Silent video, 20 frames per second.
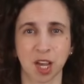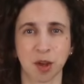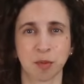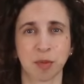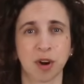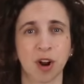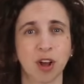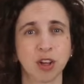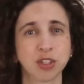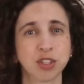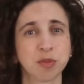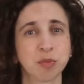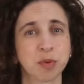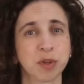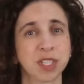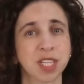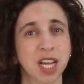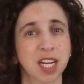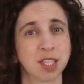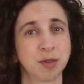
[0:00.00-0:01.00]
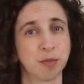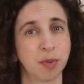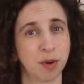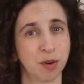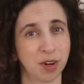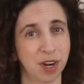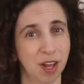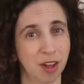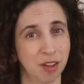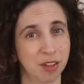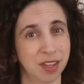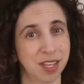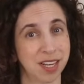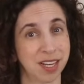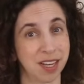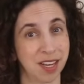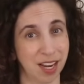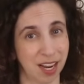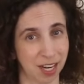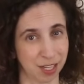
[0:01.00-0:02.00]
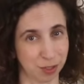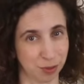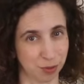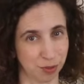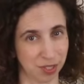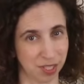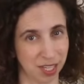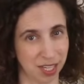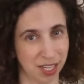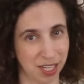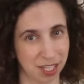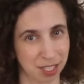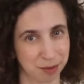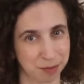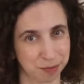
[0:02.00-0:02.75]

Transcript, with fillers: but also protect bone health naturally.